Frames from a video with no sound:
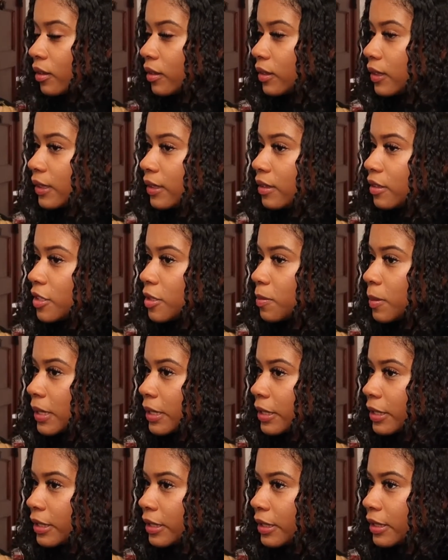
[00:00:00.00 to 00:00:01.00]
I think it looks
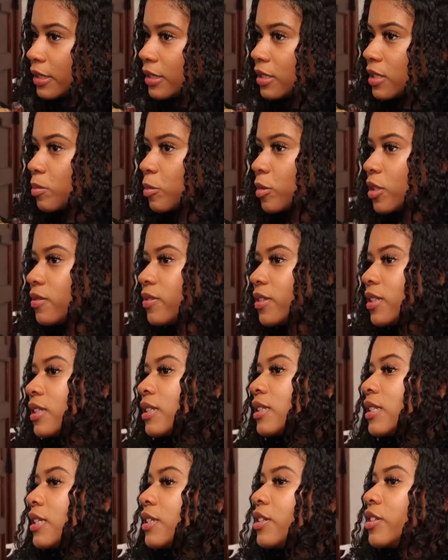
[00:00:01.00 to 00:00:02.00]
better. It's more of an
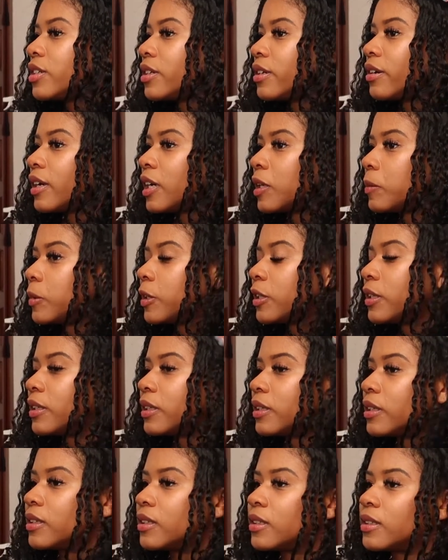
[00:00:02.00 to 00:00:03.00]
attention
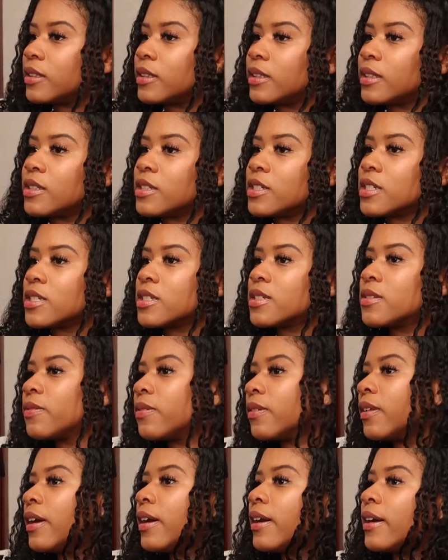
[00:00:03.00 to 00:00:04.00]
grabber than just
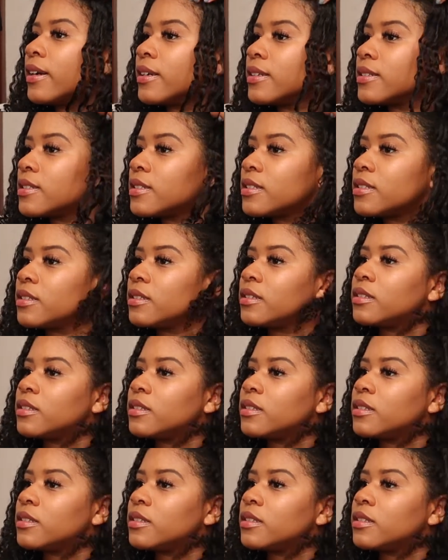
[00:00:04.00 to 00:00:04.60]
flat,